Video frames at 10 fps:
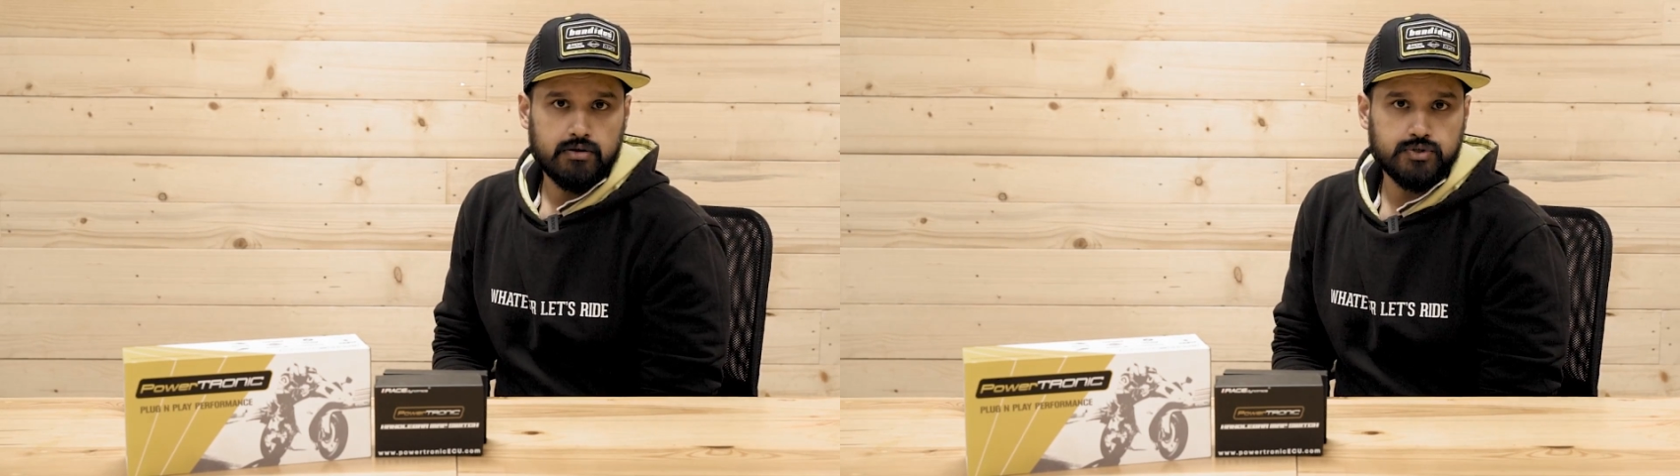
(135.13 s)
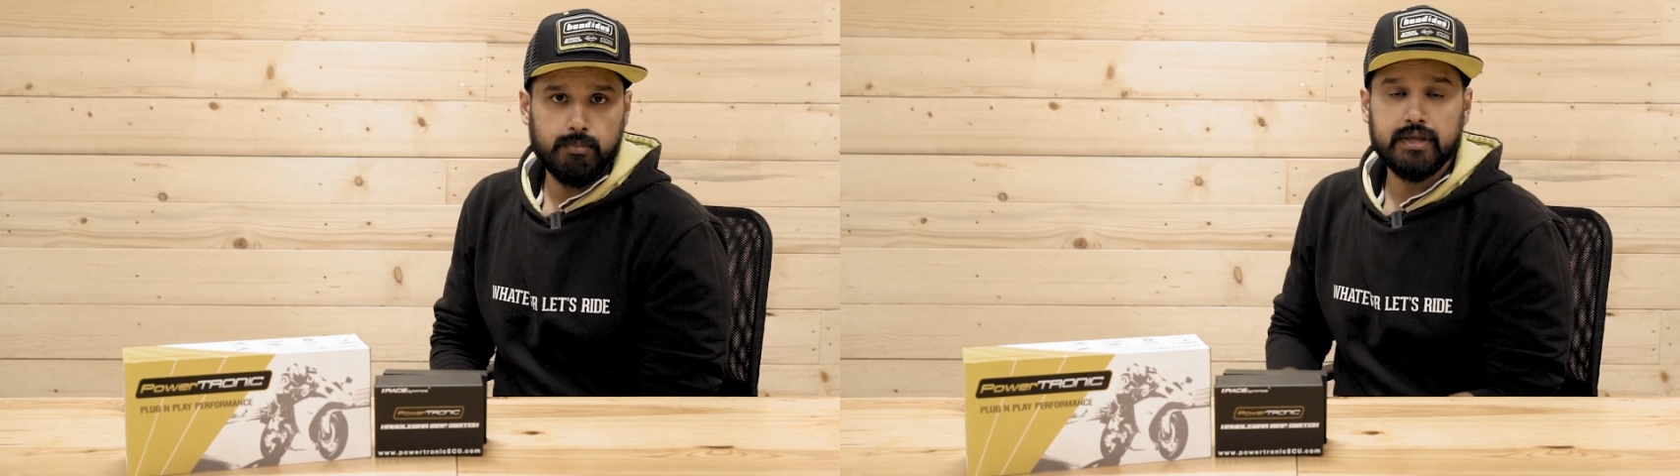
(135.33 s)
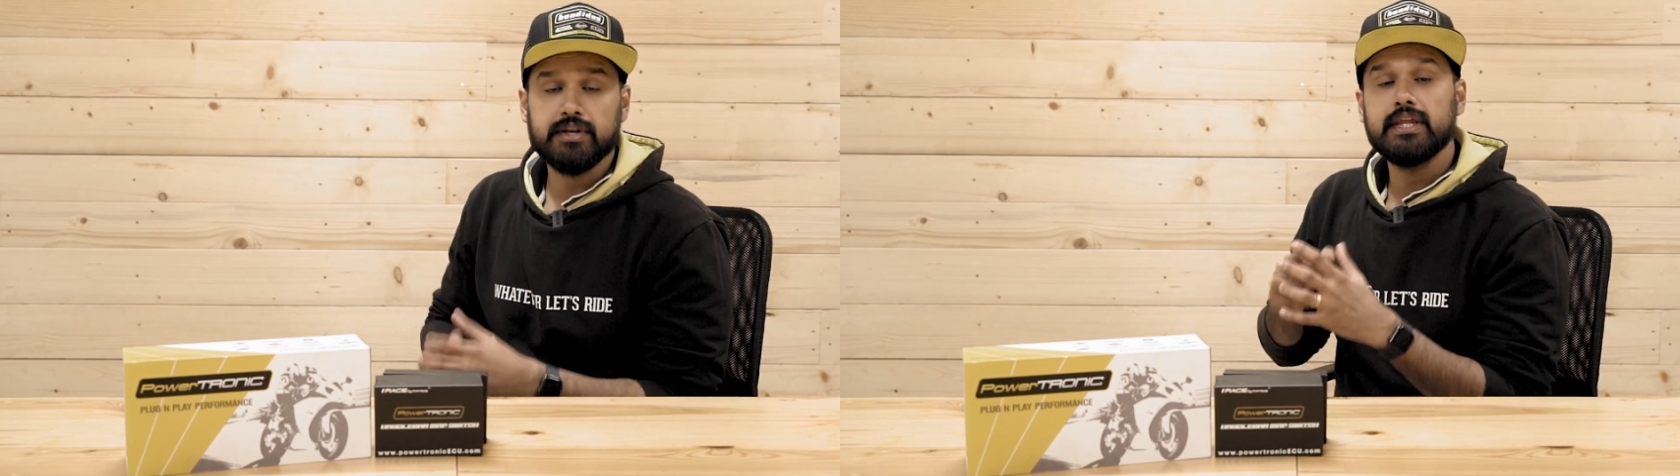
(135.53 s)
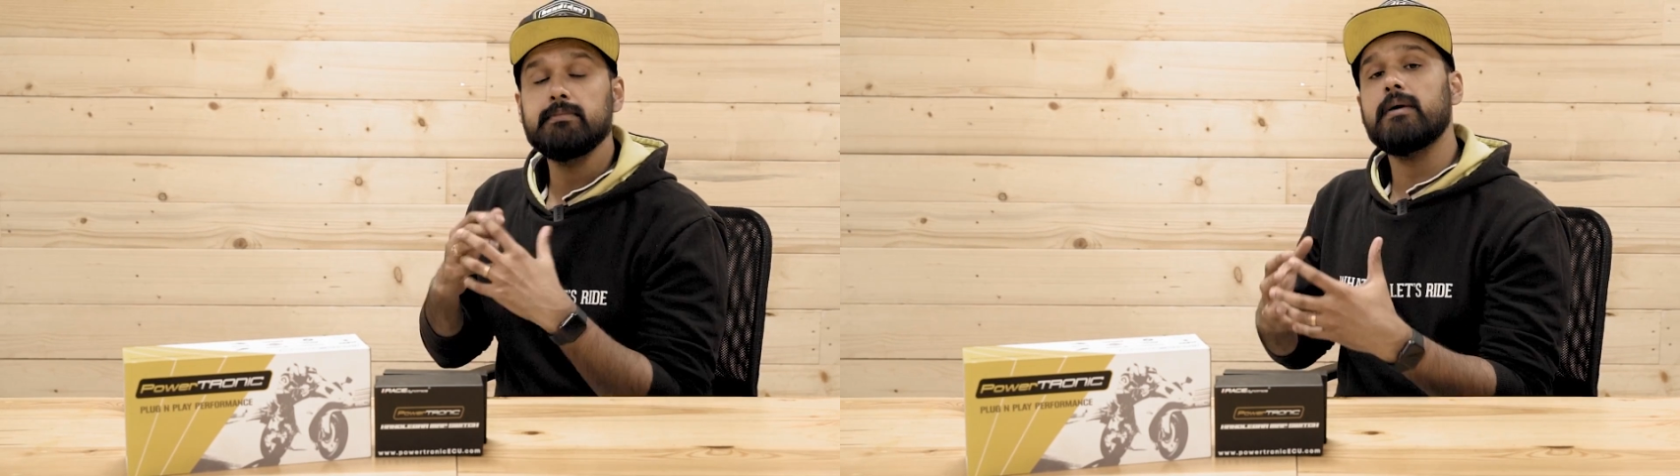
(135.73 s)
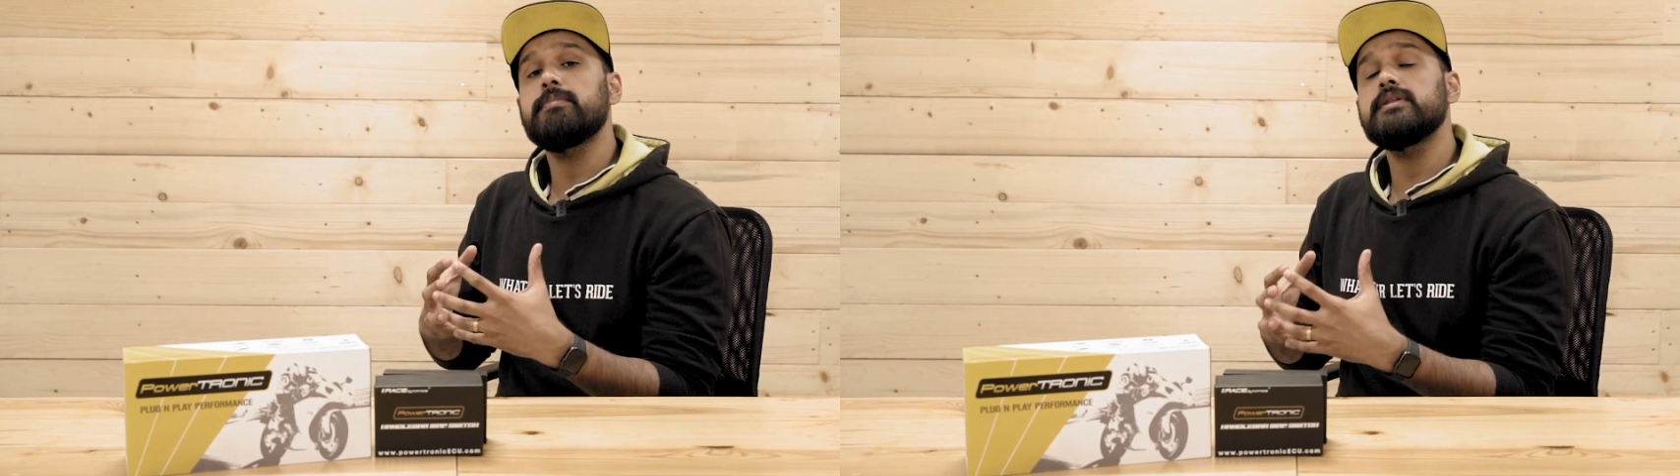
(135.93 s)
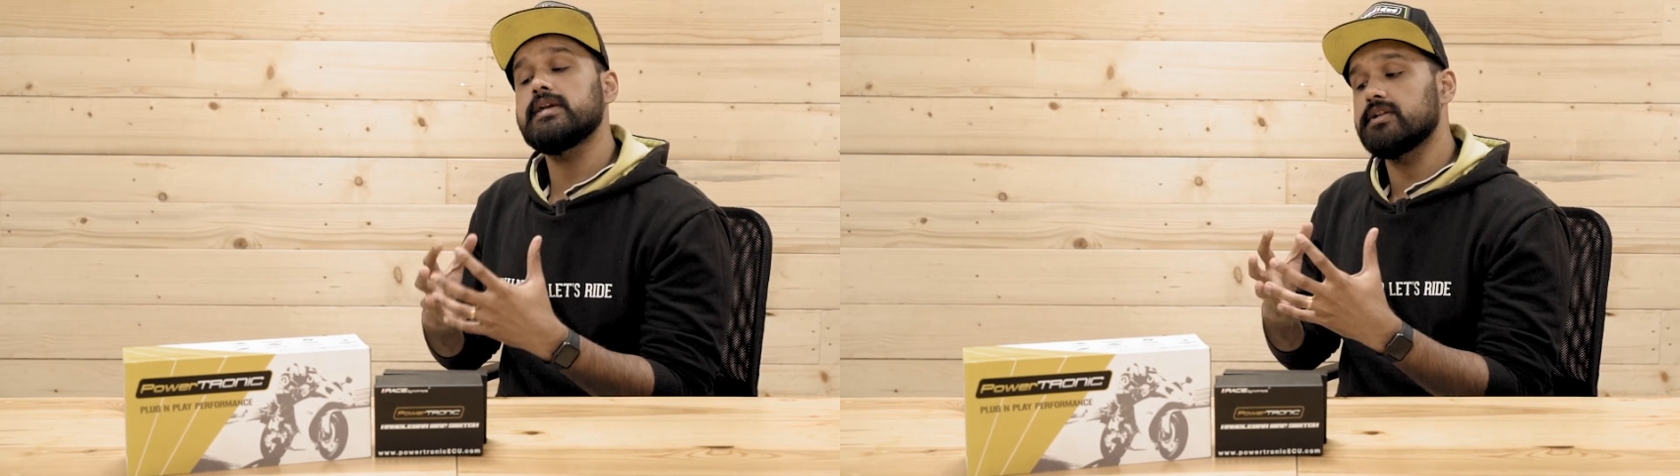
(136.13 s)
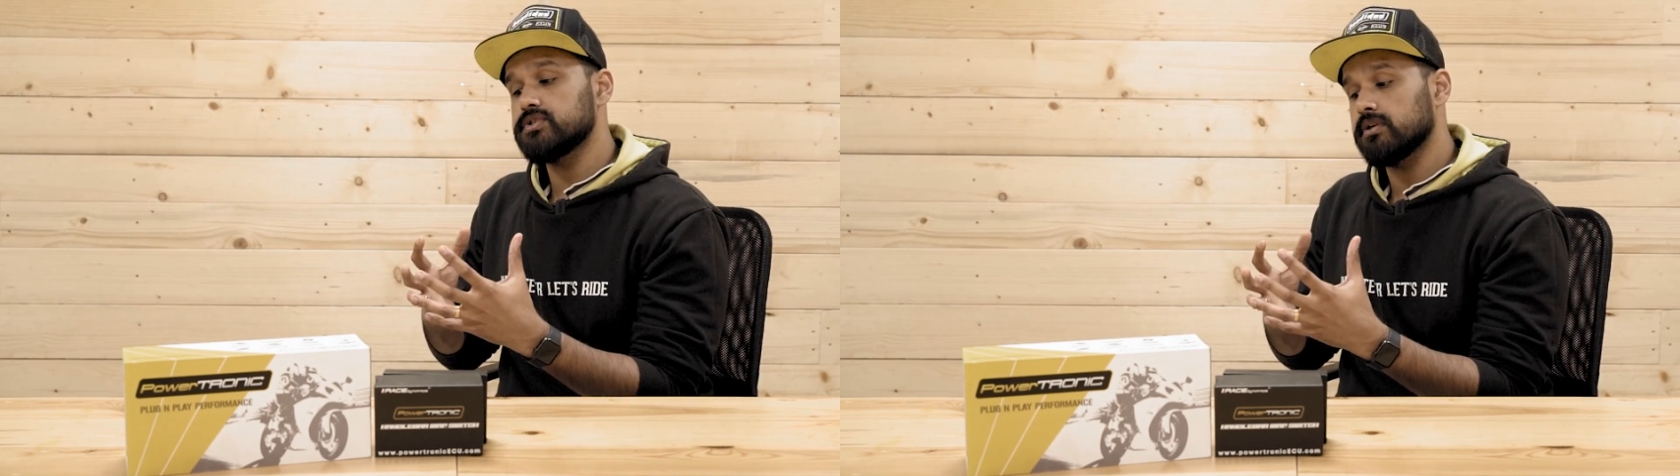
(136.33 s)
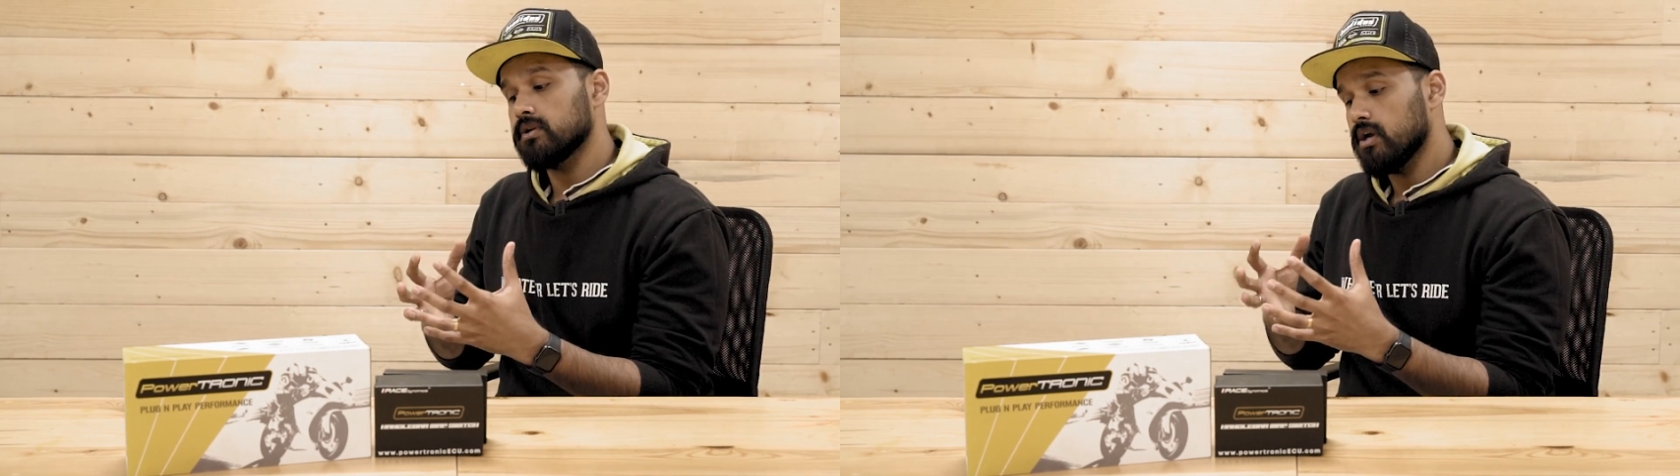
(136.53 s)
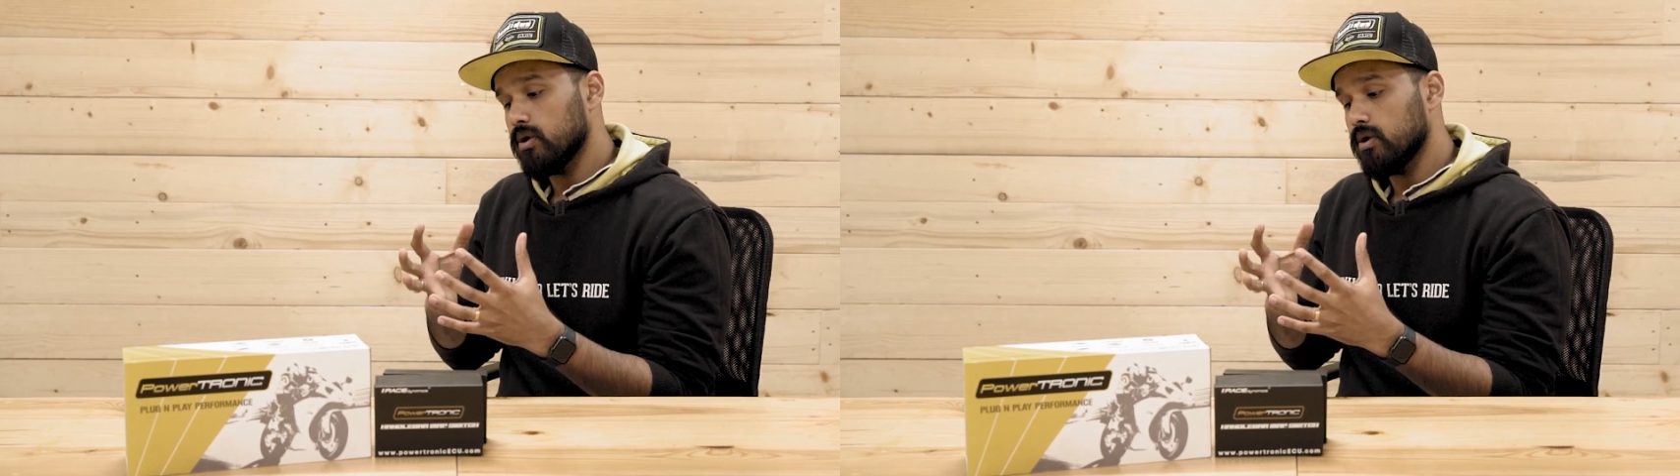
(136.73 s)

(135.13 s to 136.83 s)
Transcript: So by remapping the engine,